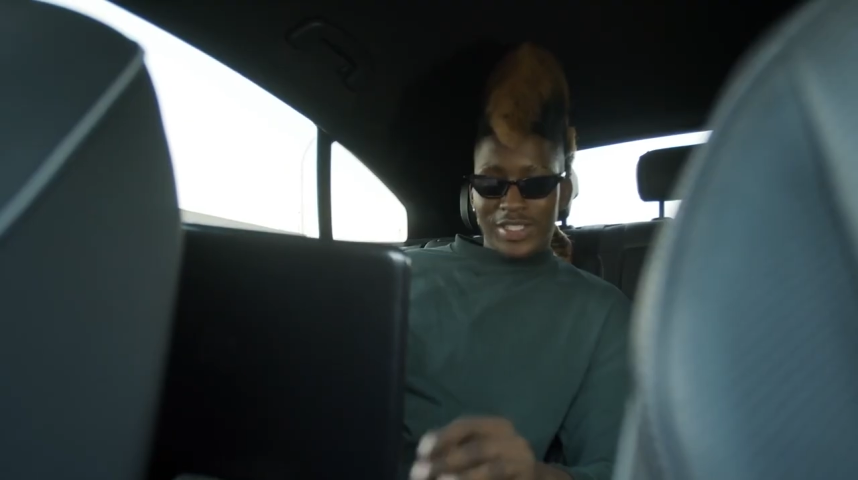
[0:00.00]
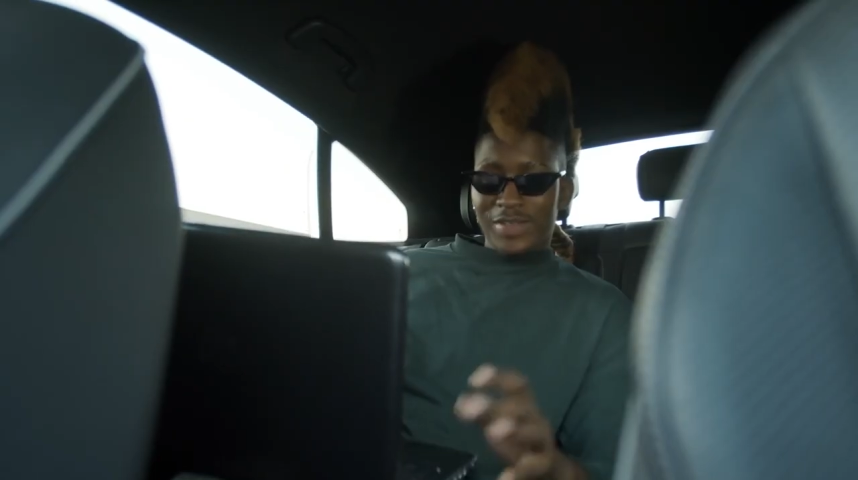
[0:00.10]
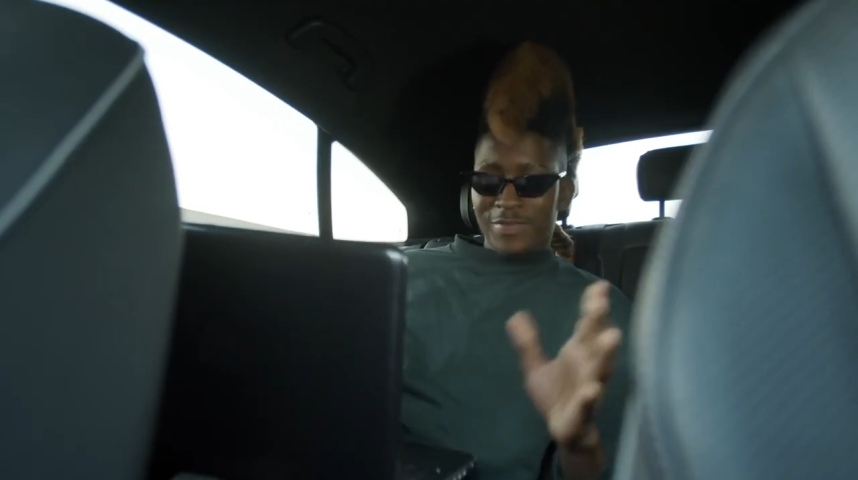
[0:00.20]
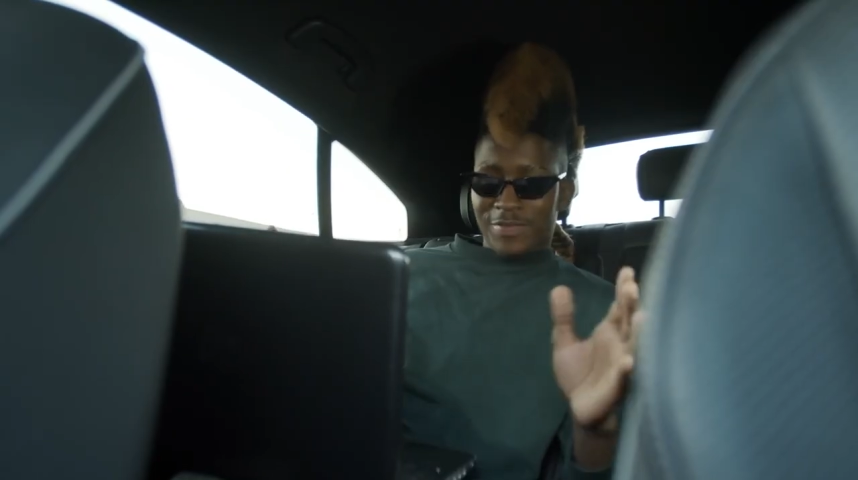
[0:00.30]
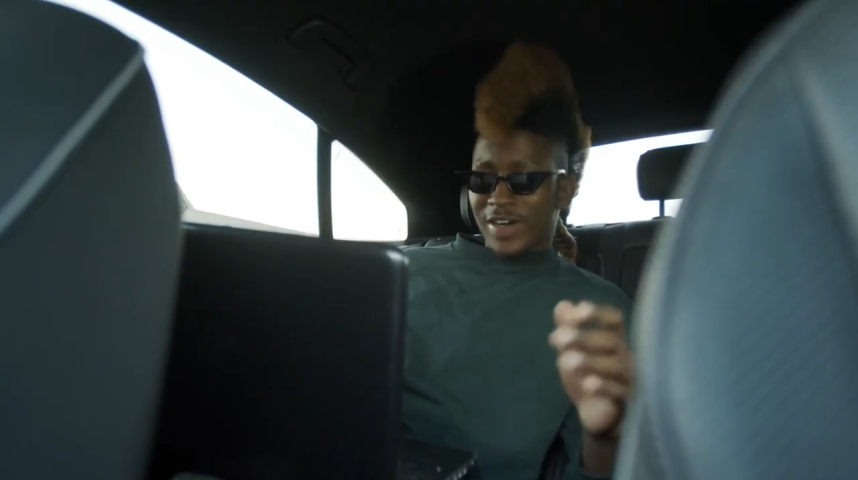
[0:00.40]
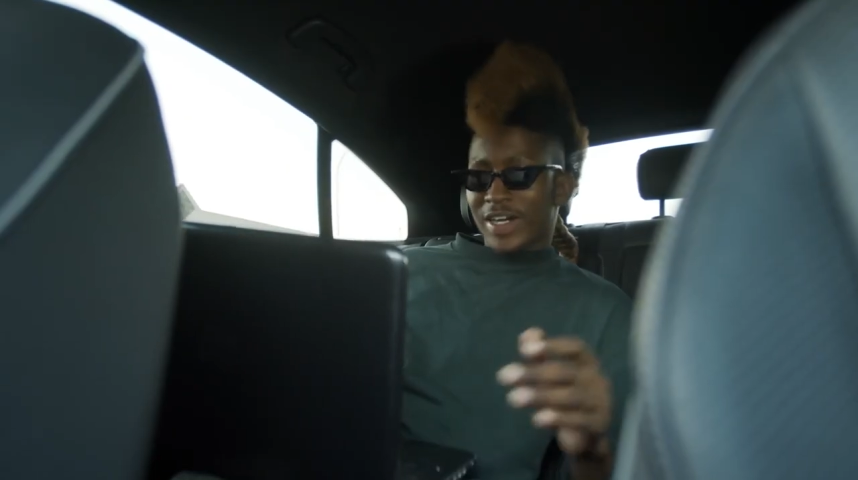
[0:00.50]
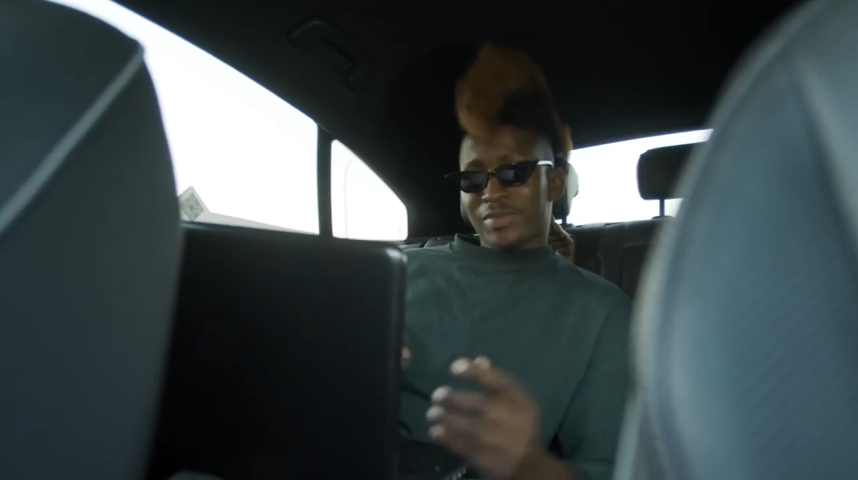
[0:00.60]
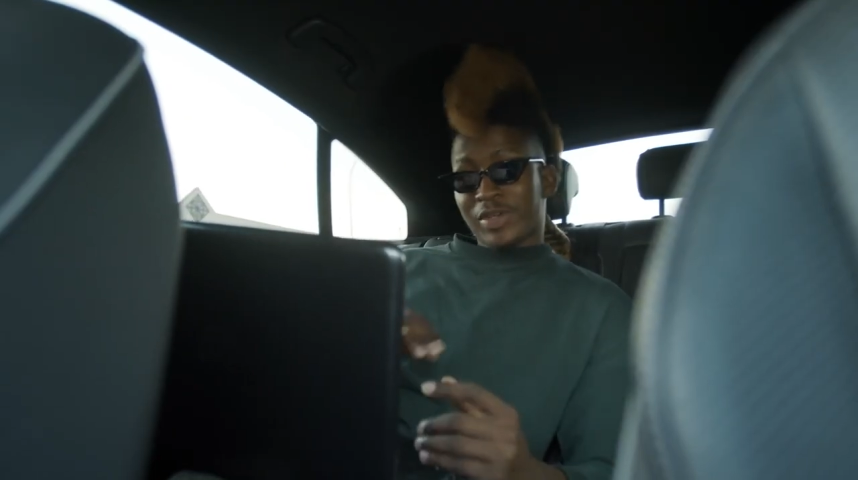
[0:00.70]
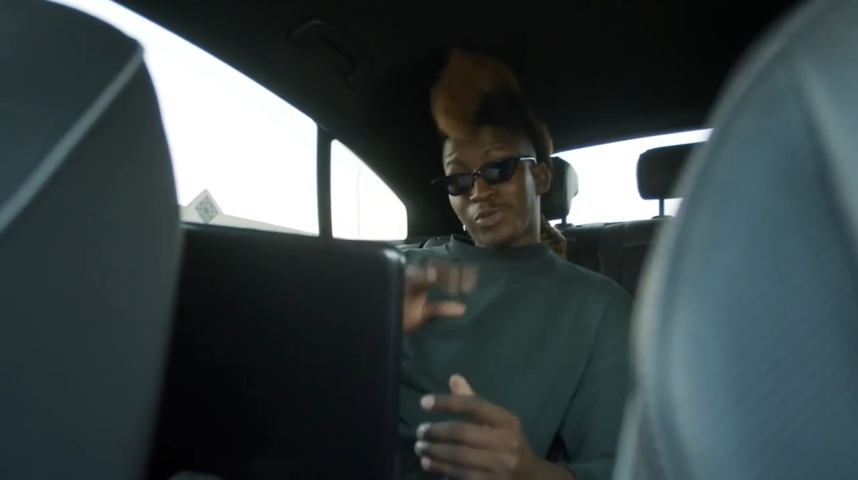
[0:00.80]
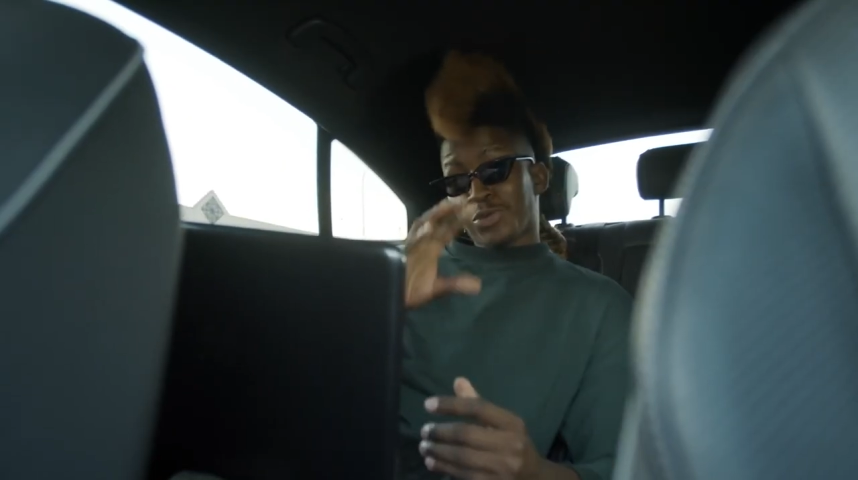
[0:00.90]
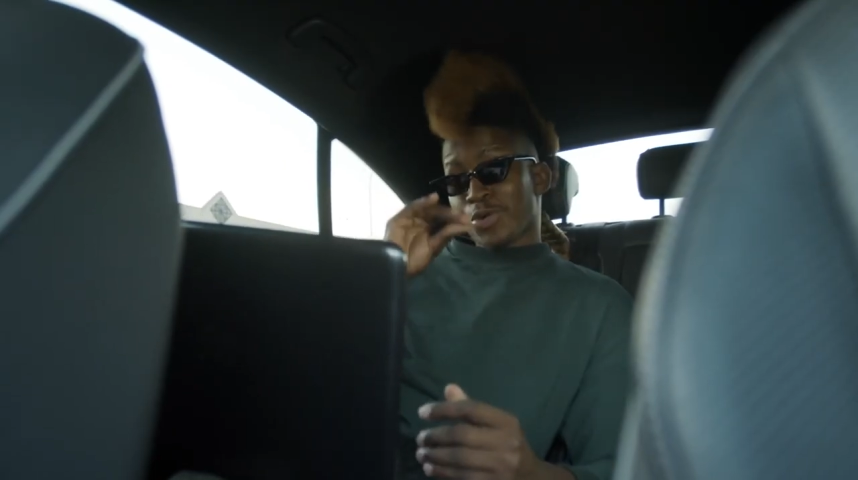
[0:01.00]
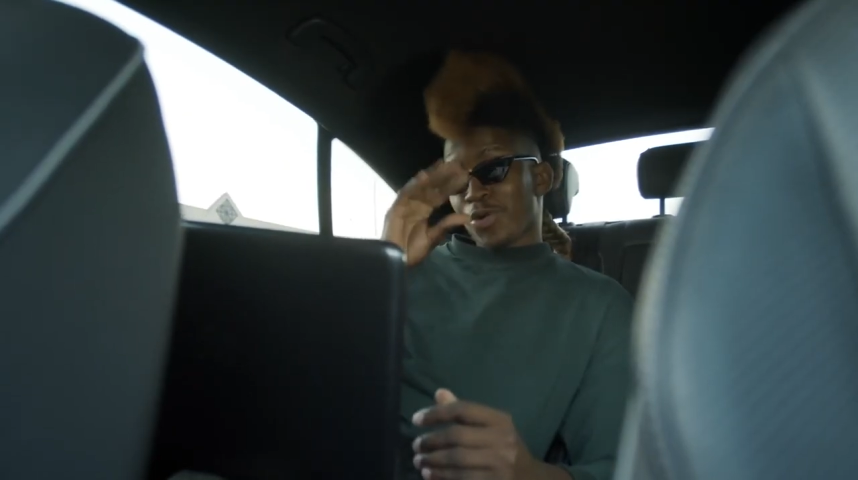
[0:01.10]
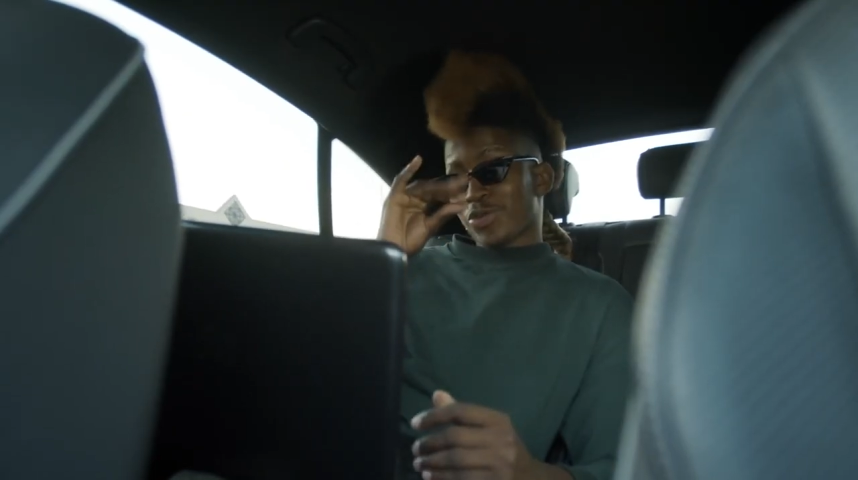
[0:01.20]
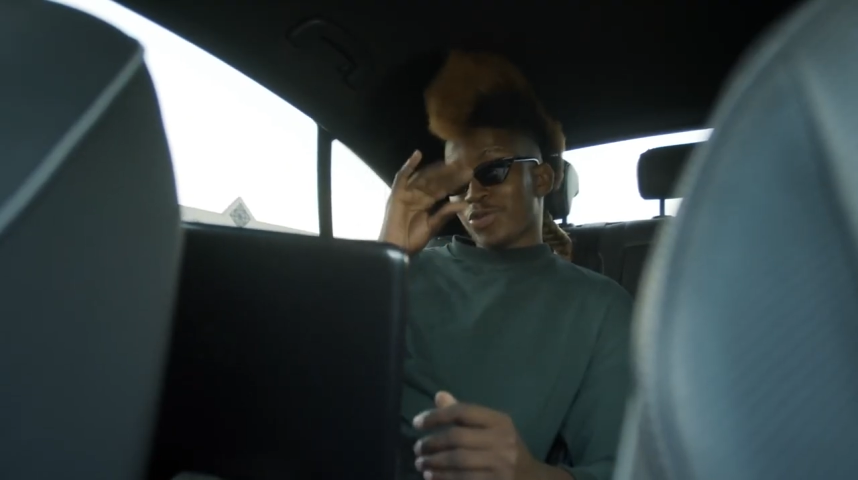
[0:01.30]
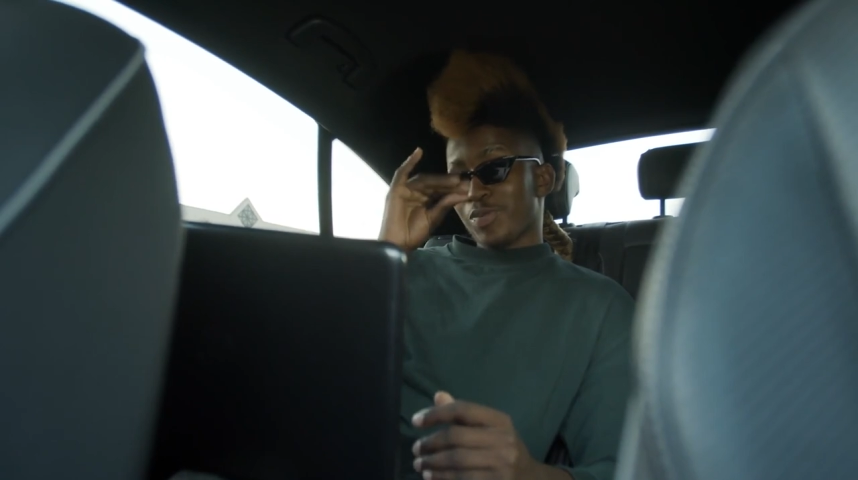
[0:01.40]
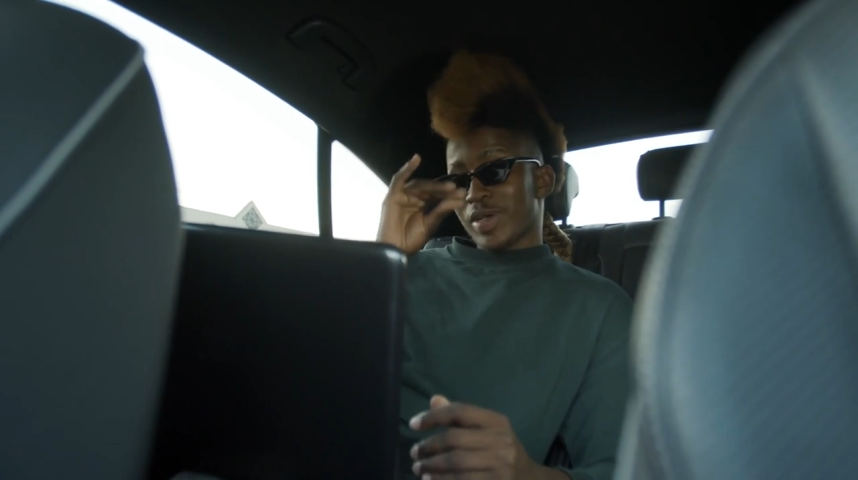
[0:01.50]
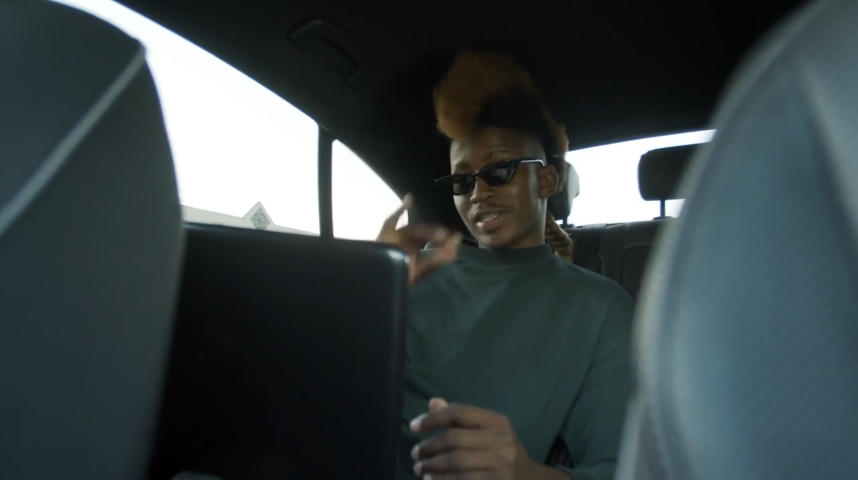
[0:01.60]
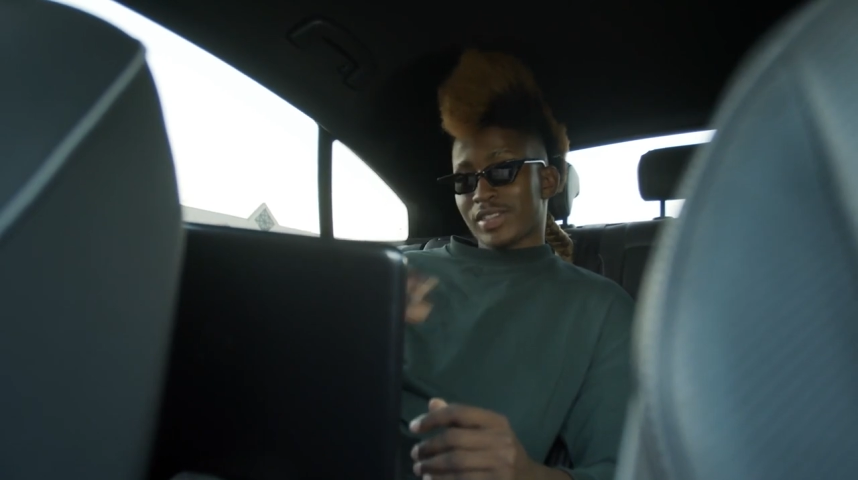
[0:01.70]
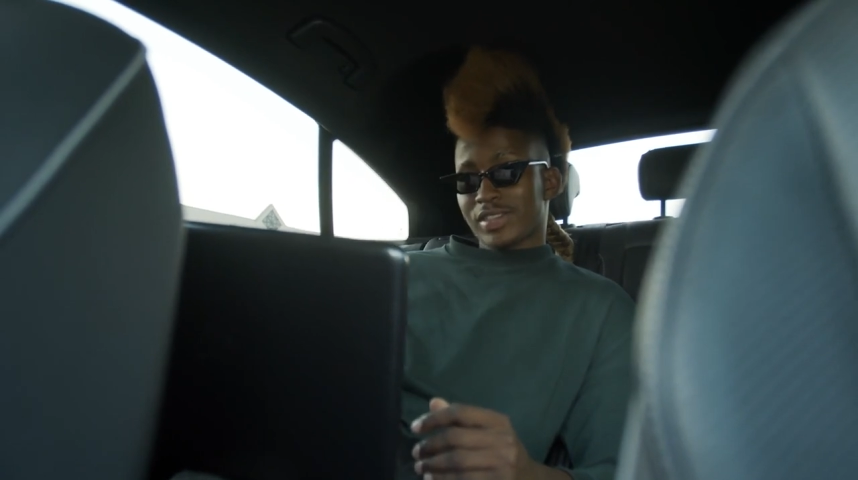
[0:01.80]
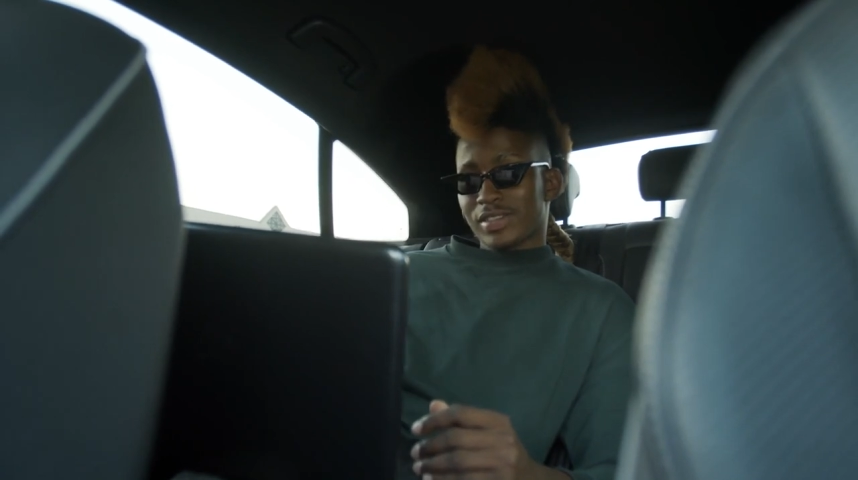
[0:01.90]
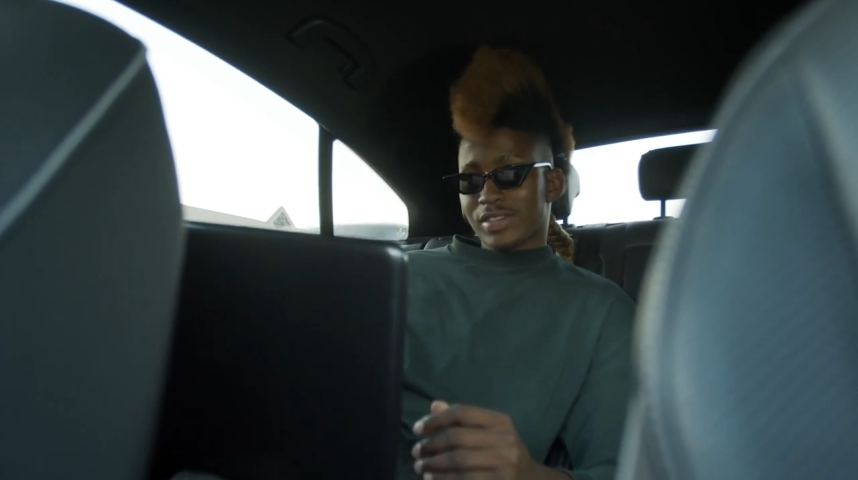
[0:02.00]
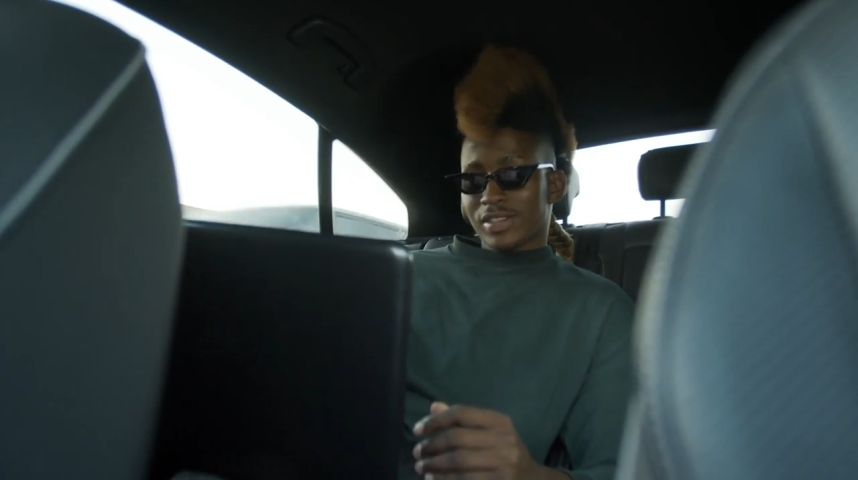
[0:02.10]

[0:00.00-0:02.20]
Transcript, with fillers: seem fun, but you talk too much.